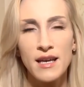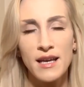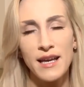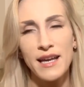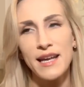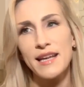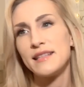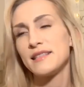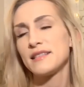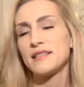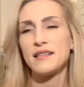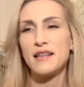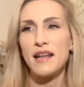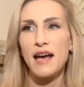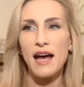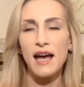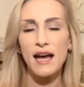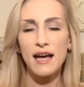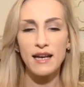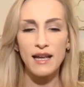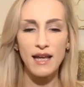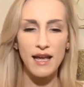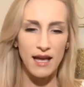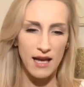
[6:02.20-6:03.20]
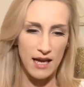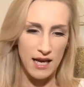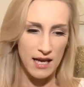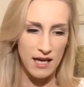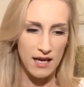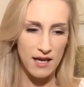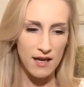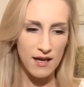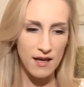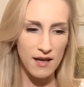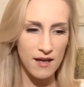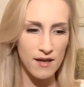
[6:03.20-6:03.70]
It's not
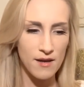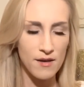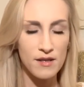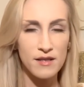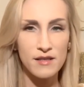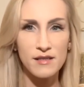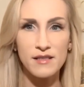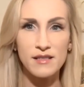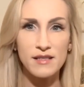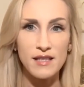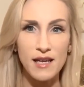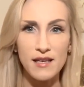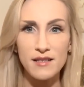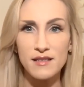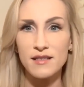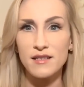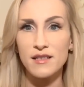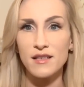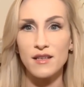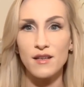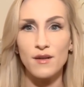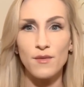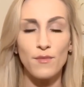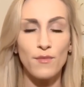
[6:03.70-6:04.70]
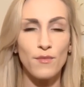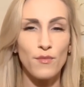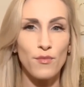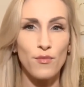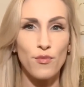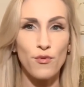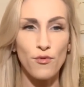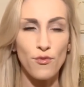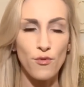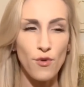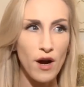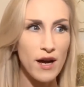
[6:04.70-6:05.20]
a zesty,
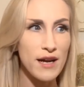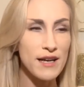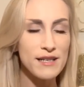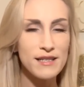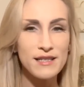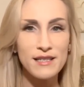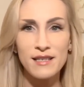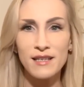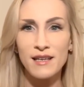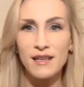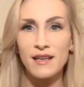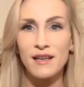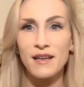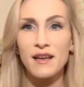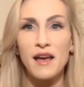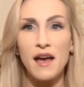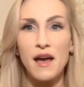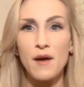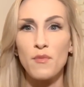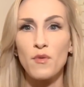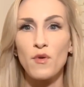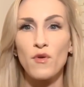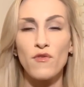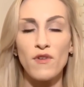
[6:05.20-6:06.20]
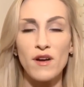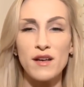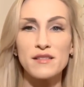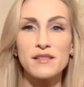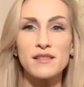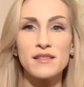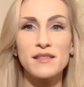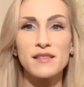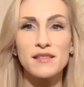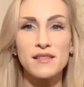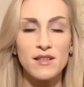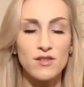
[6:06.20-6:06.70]
bright,
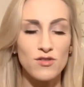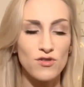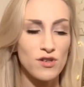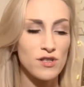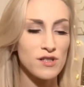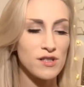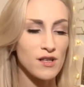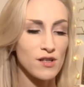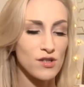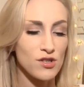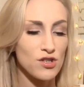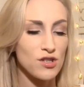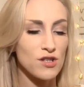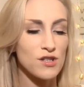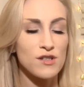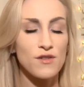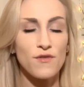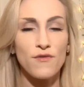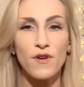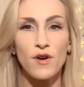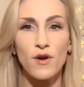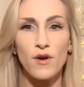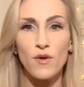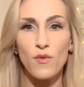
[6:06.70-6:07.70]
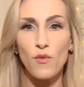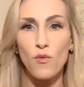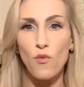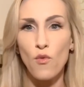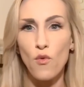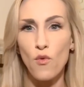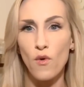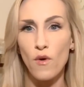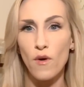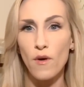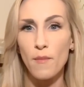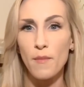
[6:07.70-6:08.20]
effervescent citrus. It's just a very
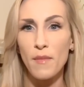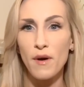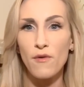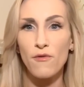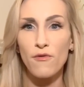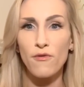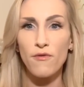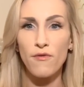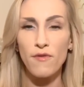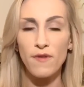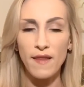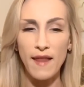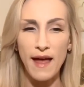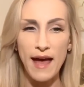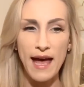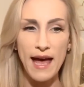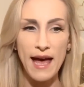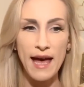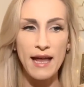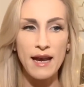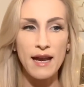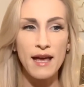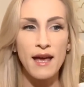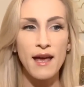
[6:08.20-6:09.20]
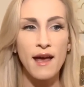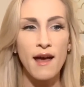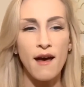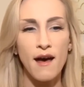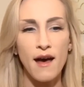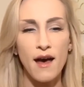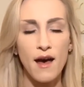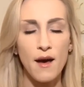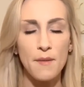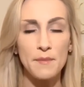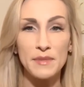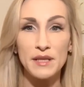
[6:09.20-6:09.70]
warm, flat,
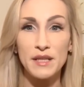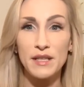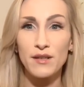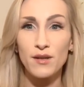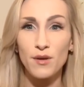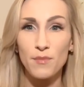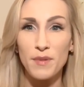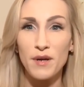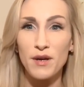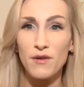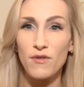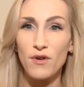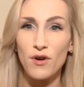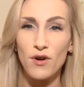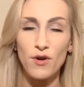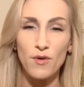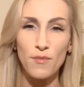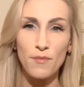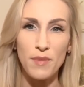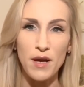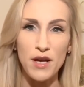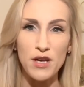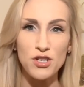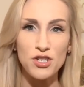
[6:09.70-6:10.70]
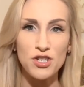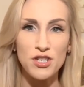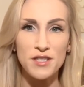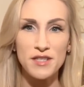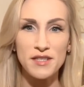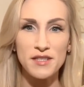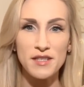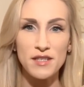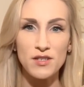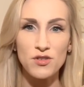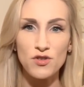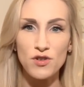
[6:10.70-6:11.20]
um, little bit of herbaceous
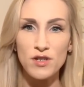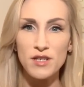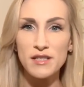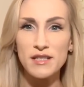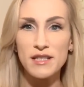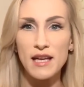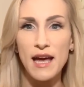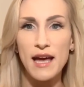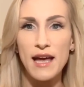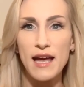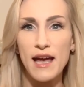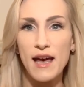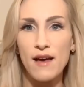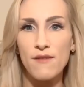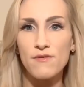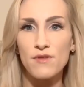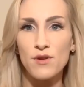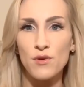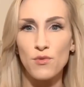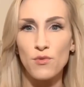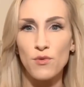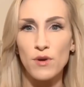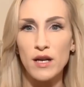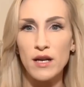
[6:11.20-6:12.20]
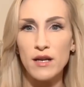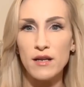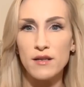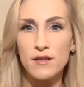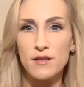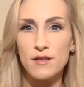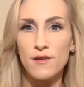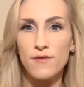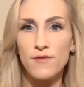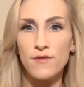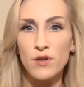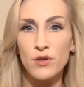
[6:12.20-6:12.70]
citrus. I have the Reed
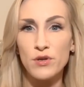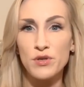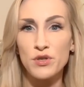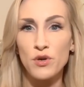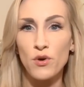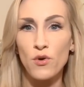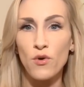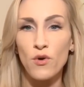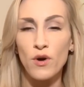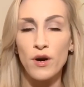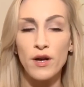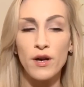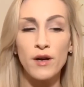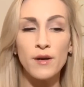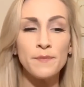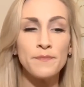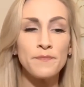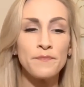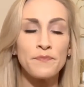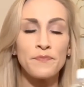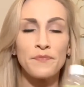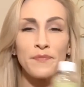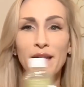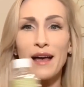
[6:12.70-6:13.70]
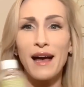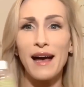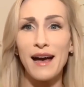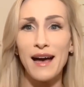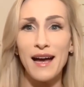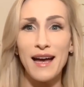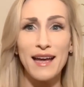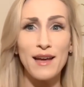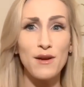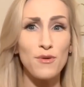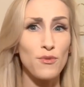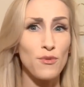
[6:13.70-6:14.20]
diffuser oil.
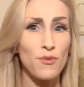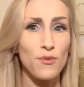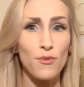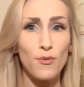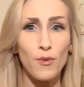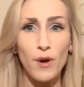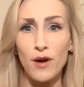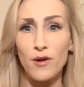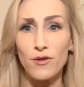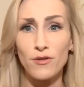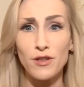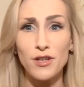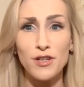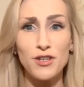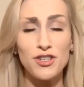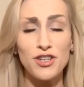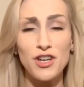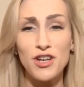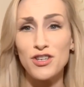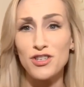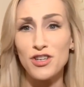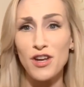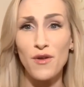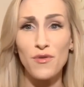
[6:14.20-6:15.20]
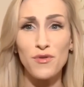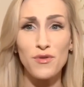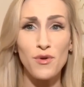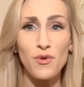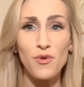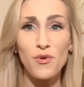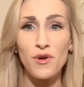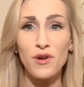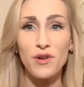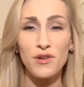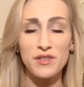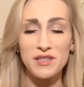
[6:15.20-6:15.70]
I rarely change out the
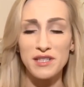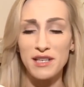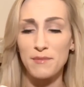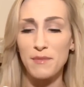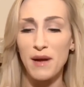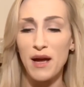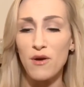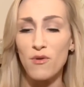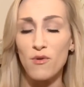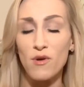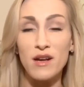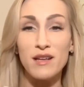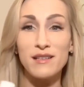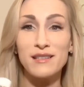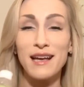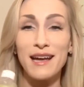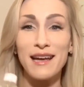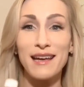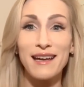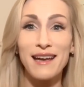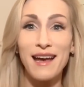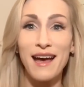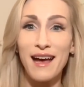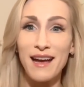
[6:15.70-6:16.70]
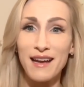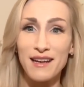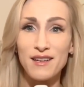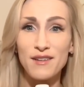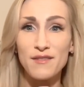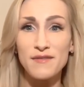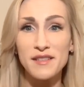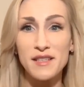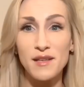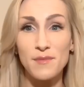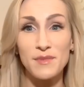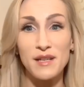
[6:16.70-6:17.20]
oils in my reeds. I kind
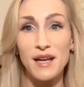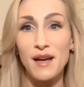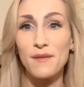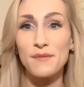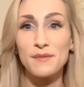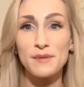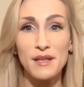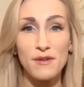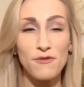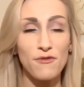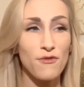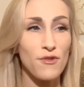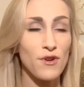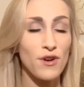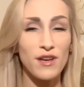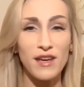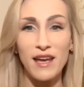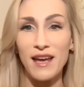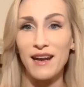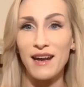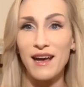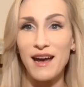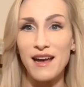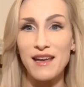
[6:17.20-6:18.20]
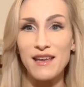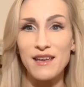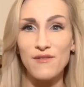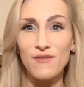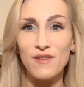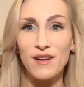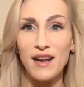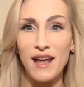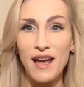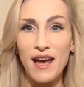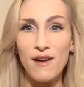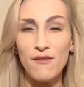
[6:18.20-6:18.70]
of sometimes forget I
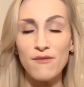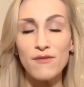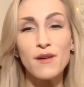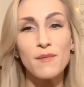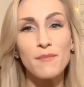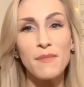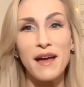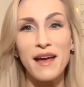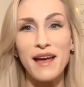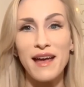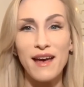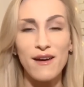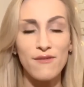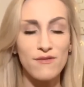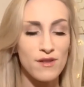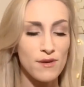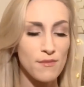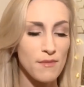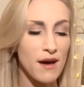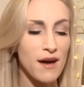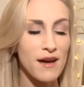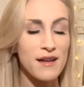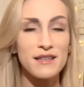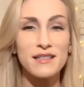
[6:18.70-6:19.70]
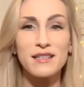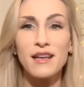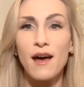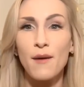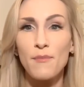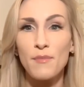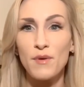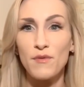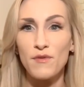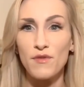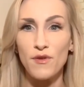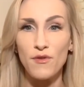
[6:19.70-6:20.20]
even have them. I have them on
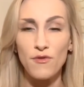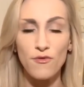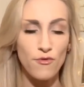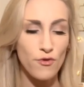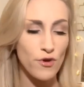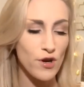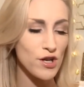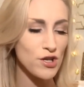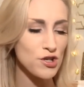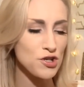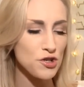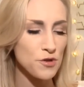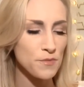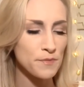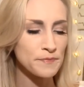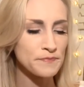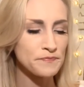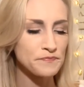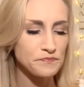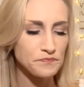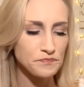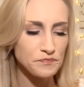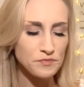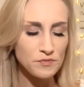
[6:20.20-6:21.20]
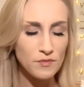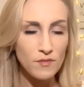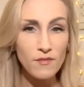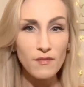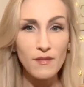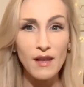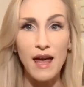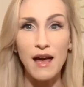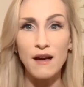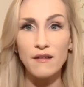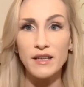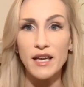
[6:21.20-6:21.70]
top of the fridge.
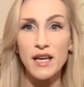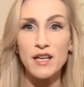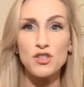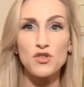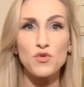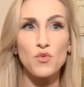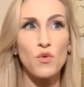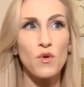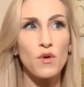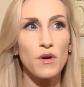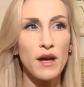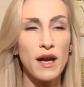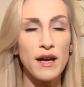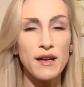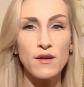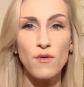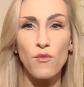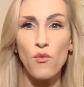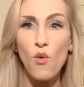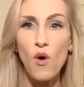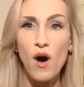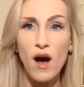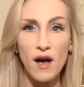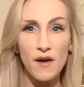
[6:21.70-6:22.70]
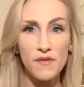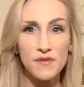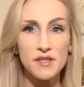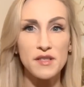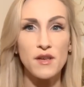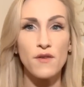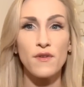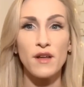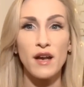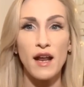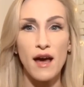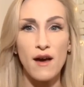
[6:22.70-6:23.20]
I'll catch kind of wafts
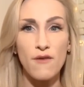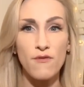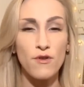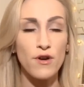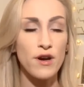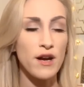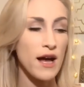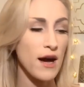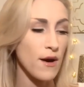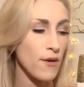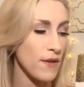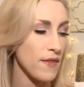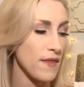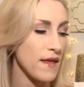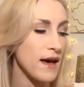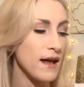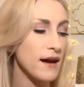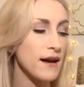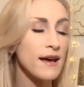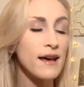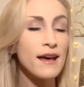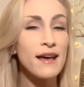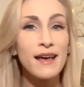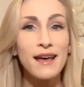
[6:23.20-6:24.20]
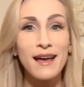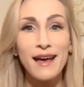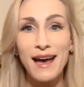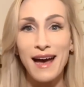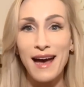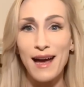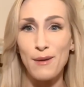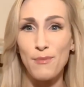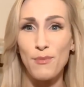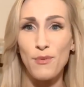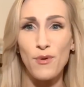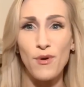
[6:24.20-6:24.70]
of it every now and then.
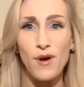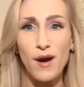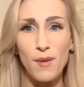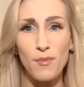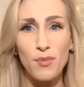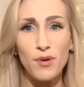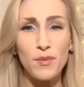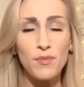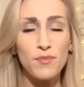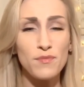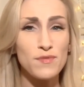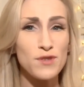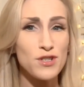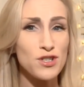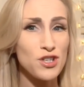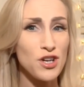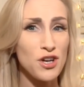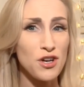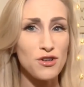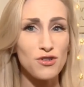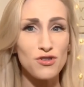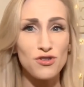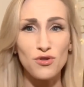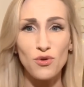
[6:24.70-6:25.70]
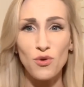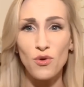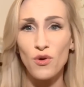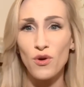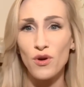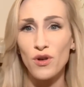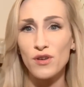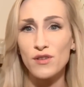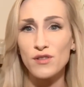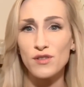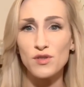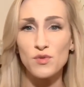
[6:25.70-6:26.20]
I probably change the
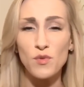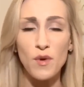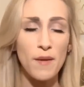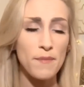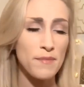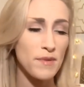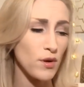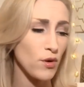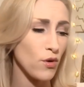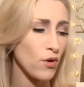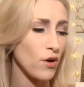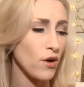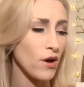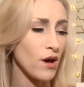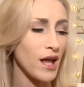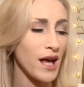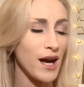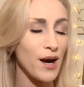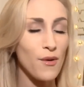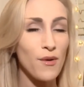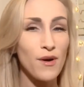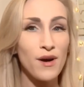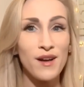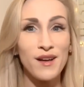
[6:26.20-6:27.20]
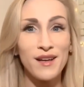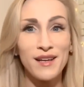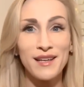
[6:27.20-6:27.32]
oil, swap the oil out